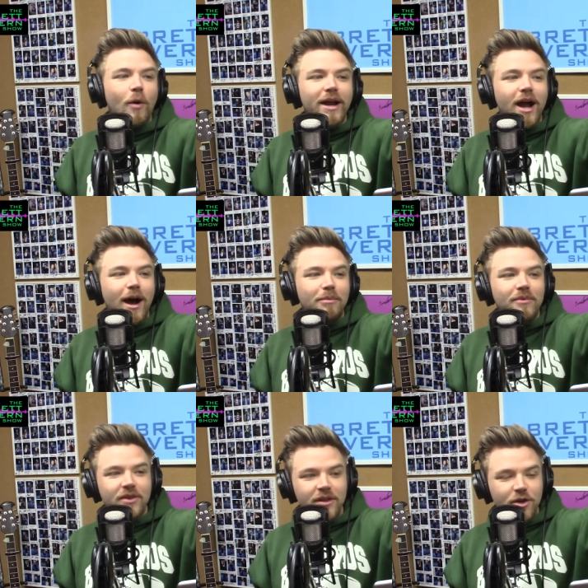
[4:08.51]
Growing
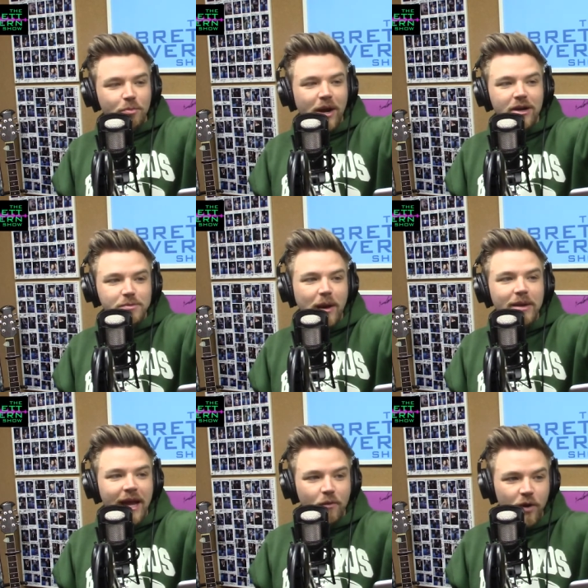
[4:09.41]
up, your parents
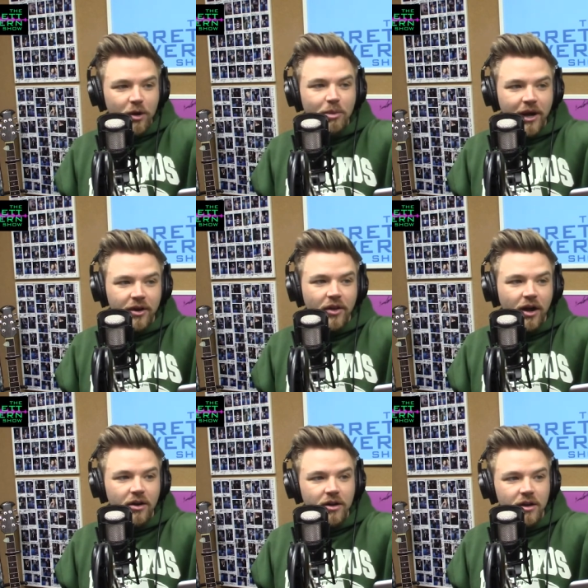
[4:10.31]
probably had real butter,
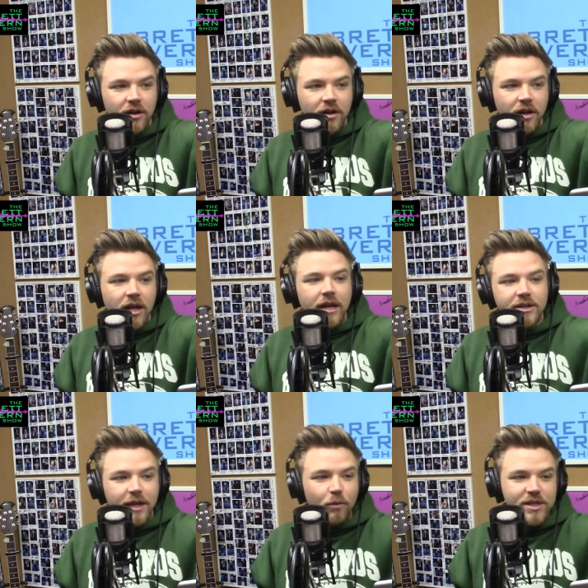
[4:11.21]
though. Yes.
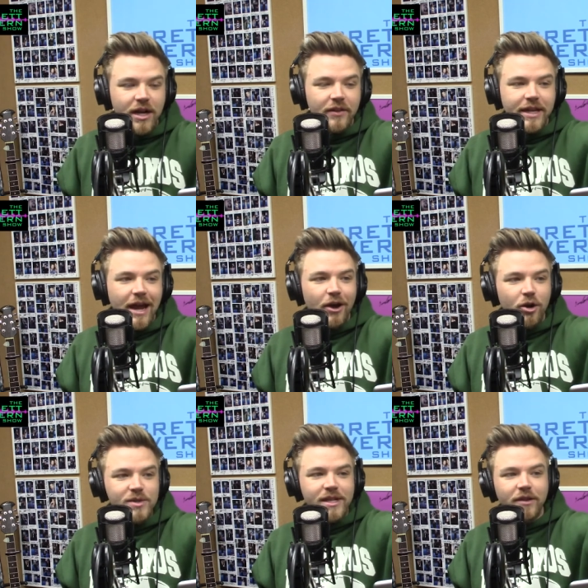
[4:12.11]
Did, was it on the
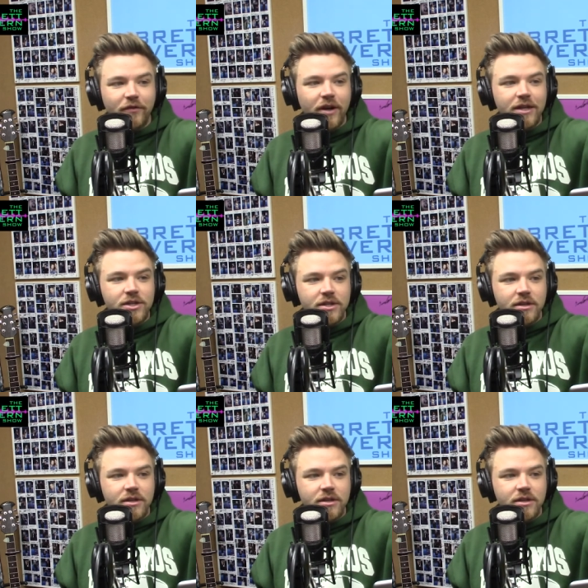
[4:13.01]
counter or was it in the fridge?